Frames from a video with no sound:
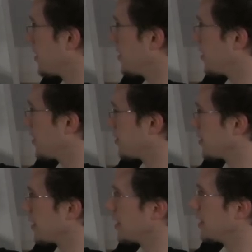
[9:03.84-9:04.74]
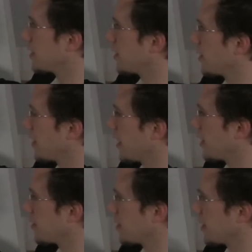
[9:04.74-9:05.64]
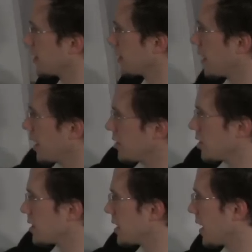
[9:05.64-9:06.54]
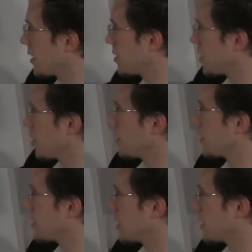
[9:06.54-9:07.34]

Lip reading: but you don't even really need to know that, really. It's just seconds, thirds,